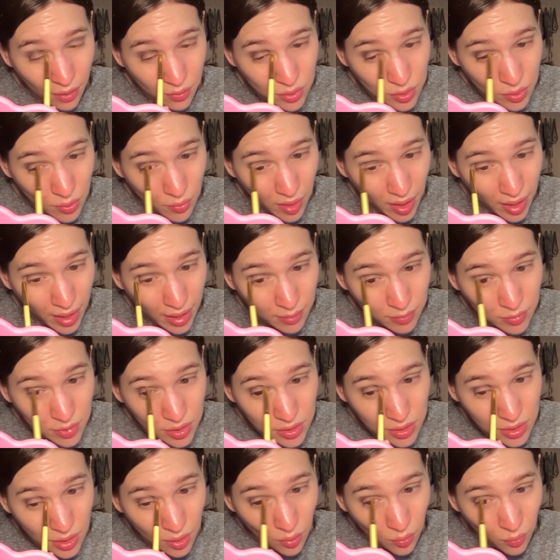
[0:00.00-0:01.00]
So I'm
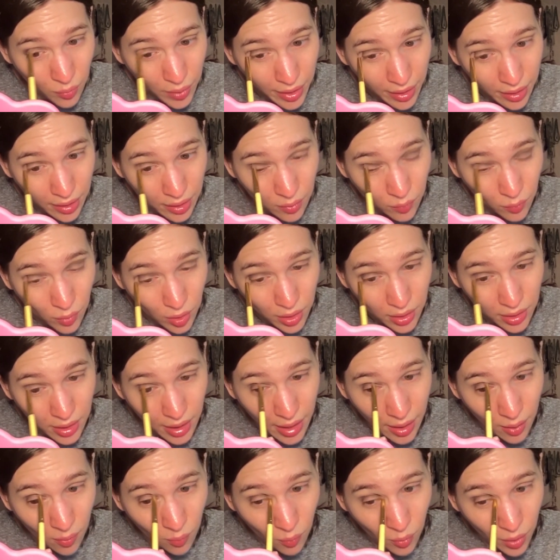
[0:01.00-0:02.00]
still wearing one
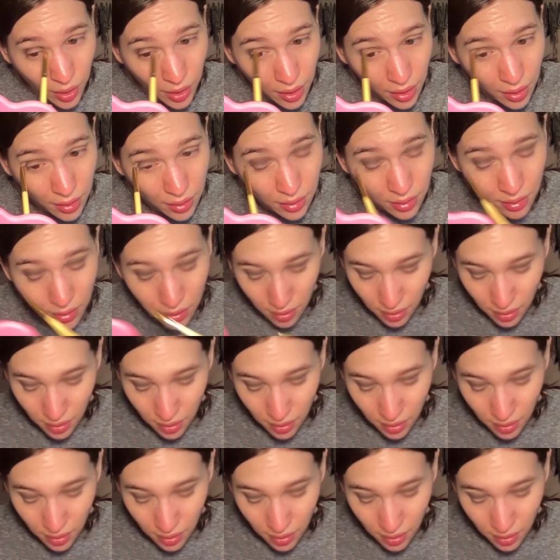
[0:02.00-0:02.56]
at work.